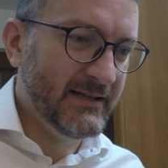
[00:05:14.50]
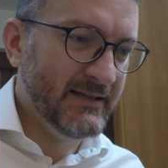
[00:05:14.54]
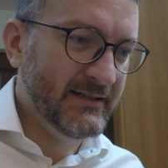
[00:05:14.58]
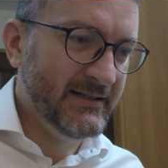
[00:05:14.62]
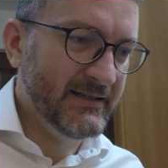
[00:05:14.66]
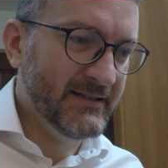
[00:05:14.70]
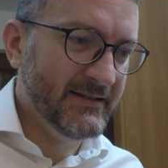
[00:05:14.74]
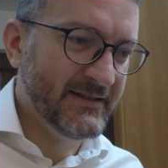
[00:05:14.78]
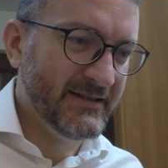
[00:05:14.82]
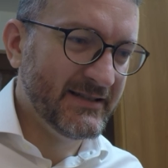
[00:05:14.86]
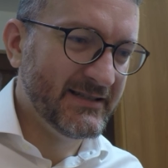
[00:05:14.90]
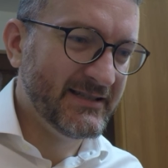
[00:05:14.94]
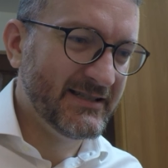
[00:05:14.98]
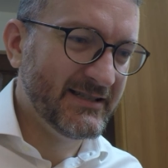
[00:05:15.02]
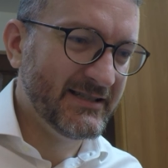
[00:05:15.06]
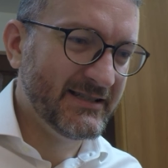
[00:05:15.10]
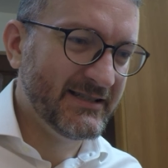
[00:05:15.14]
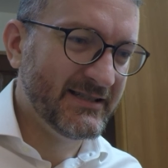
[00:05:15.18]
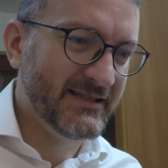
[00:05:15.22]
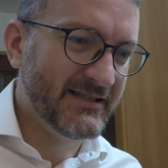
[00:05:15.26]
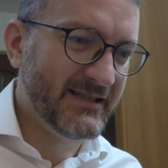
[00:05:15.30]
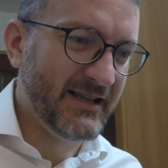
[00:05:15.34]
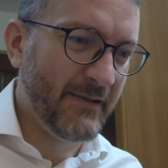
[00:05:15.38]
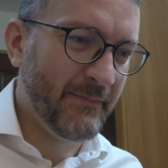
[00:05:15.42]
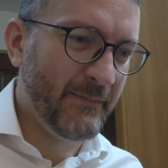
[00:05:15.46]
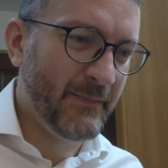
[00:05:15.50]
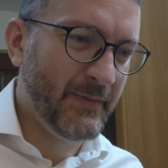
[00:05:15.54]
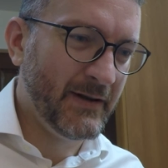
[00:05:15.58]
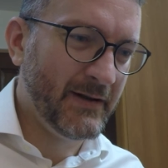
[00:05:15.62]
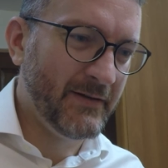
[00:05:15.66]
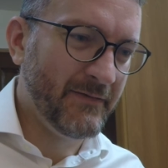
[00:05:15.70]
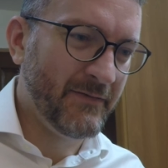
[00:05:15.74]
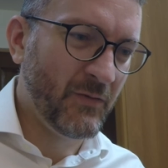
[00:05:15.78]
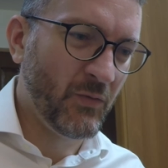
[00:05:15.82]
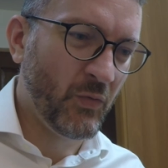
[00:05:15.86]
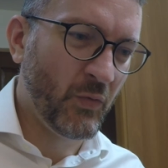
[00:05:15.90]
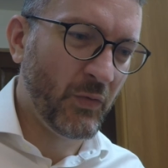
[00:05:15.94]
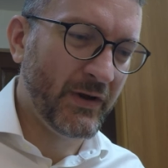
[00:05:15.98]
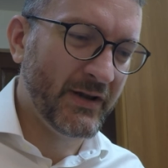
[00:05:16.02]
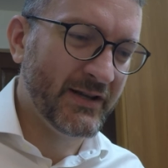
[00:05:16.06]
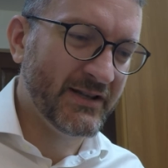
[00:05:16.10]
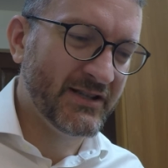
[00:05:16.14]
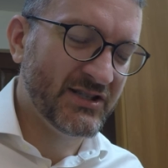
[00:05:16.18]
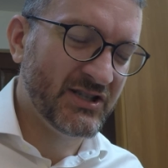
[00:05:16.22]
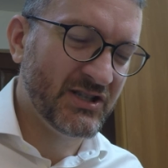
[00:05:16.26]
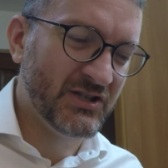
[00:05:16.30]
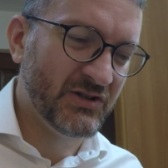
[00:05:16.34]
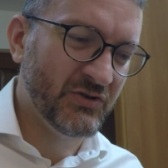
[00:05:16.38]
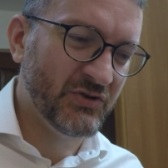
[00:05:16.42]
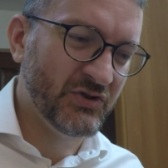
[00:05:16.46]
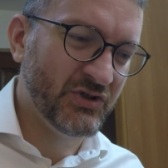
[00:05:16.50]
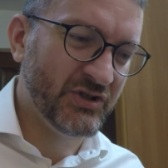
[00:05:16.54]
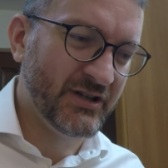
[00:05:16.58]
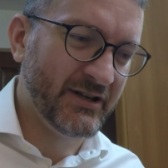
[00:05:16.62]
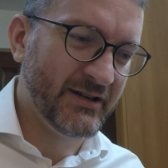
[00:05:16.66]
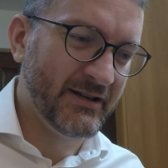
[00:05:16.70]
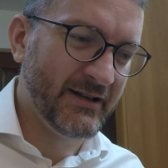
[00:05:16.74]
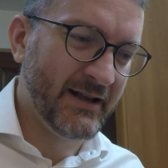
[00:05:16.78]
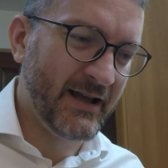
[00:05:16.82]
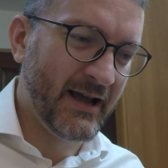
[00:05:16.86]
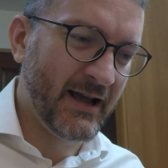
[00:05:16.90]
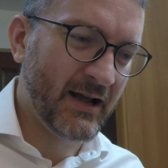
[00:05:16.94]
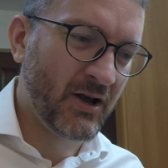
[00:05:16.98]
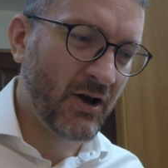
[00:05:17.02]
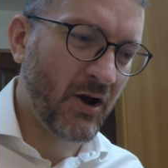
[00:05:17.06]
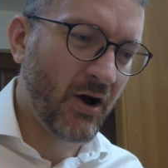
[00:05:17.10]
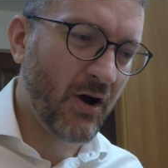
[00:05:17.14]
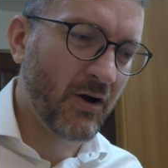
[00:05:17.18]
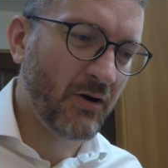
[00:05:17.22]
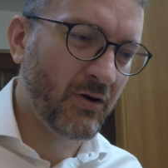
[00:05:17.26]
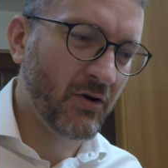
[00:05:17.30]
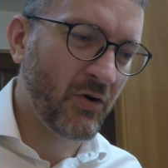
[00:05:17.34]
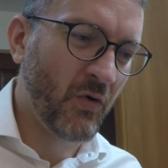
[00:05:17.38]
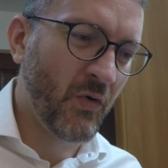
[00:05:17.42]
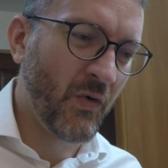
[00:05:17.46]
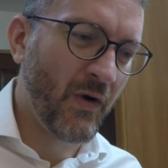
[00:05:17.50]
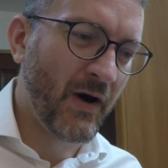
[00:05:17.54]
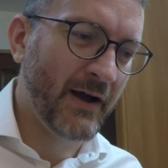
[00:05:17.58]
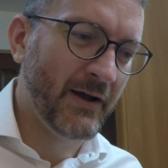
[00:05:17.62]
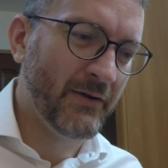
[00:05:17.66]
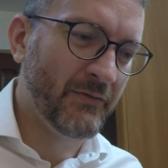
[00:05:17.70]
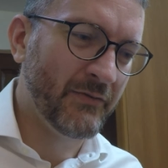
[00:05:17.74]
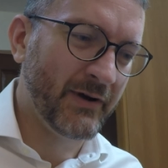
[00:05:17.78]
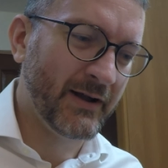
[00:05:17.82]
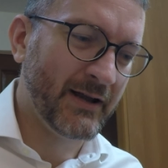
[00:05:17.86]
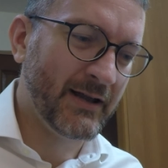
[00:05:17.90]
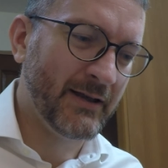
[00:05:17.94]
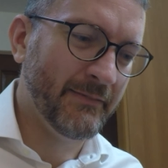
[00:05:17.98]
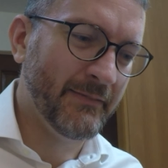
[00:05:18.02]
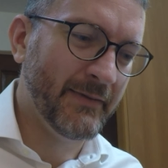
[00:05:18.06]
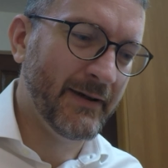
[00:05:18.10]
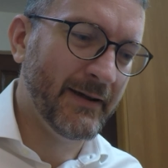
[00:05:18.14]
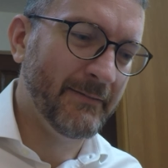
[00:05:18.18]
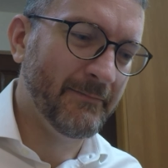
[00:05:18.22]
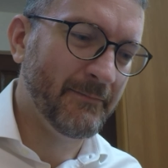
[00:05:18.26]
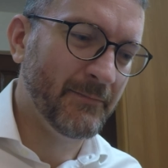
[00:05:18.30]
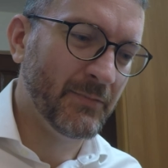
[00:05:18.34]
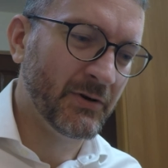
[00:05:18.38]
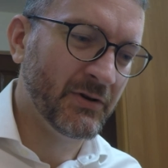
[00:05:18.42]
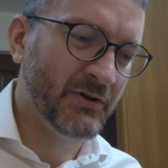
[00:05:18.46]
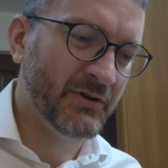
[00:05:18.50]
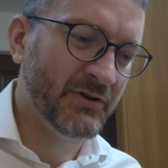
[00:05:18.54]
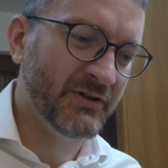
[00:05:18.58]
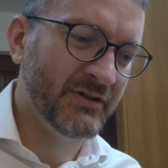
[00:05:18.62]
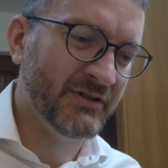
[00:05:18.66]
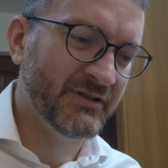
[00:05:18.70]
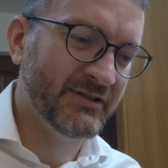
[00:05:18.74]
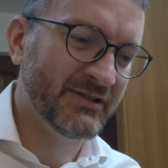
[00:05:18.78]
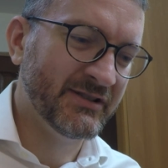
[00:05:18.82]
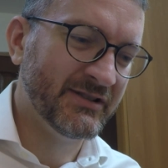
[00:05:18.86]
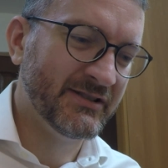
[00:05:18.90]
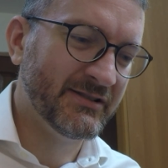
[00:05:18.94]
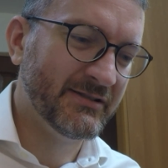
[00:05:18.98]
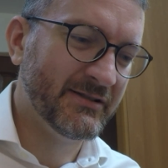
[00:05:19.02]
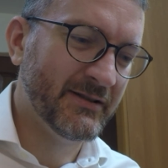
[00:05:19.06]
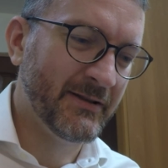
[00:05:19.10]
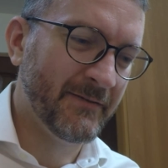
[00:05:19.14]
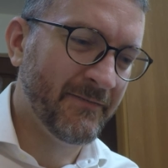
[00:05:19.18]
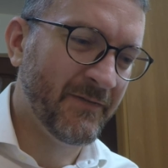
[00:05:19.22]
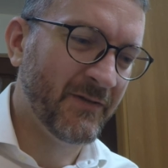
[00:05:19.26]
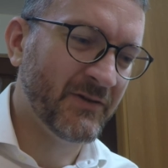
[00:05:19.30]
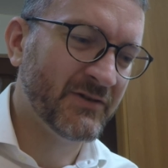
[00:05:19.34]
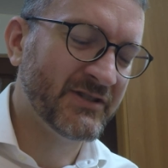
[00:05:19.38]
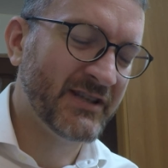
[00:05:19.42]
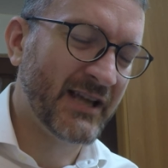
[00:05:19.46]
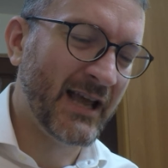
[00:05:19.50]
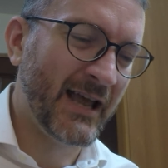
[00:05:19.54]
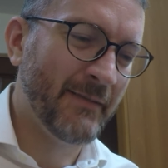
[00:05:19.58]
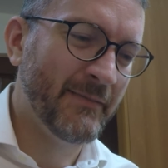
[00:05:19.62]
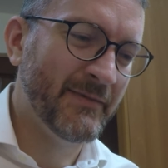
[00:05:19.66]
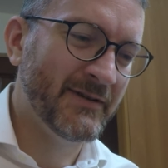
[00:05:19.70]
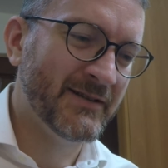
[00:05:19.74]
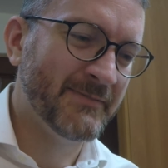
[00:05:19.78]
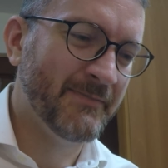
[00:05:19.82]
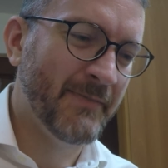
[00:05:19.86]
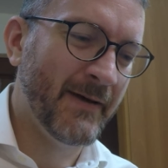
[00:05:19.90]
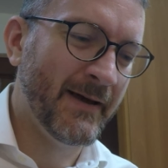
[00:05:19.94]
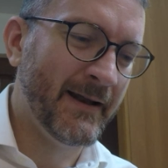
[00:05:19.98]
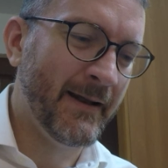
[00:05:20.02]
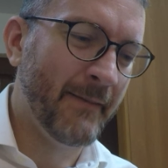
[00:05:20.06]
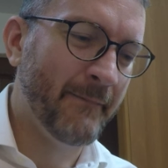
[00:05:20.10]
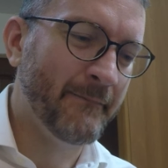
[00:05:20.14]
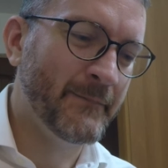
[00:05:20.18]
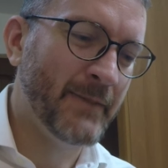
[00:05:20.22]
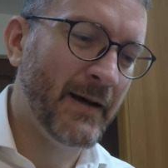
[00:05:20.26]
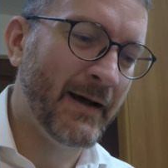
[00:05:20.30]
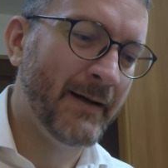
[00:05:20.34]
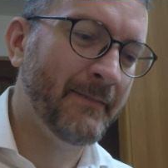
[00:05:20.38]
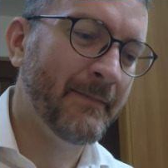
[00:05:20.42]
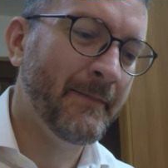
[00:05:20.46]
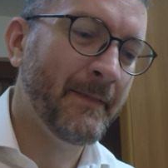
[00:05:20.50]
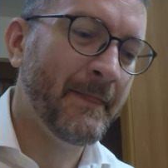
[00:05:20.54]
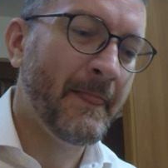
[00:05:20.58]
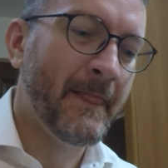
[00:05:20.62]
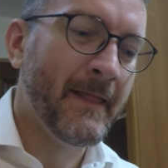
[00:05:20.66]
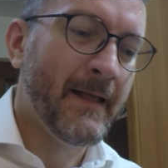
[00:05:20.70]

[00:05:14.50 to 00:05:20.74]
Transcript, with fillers: This is a bit of a weird solution that I can't quite recommend because the Foscam is better, but